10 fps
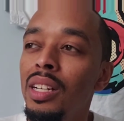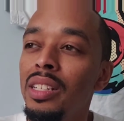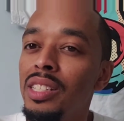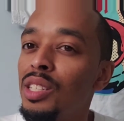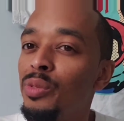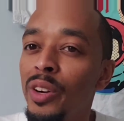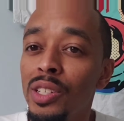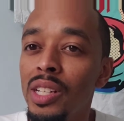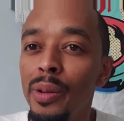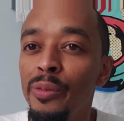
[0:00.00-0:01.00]
it's just
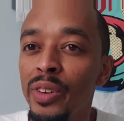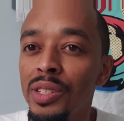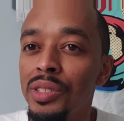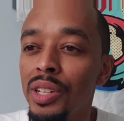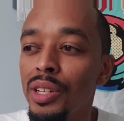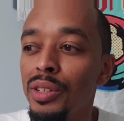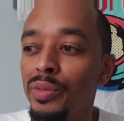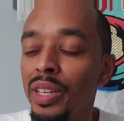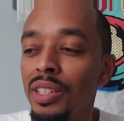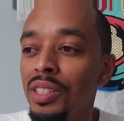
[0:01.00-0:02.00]
first come, first
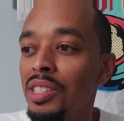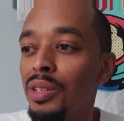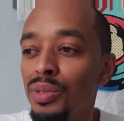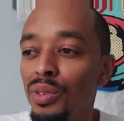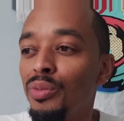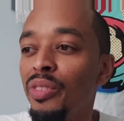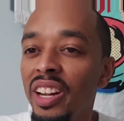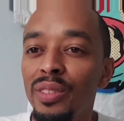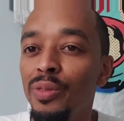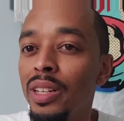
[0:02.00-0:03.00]
serve, and you just go to the
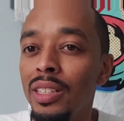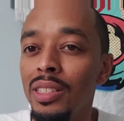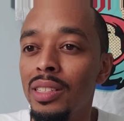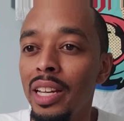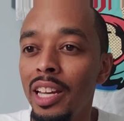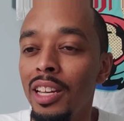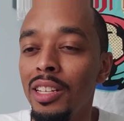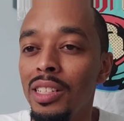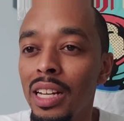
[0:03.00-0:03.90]
very front of the stage.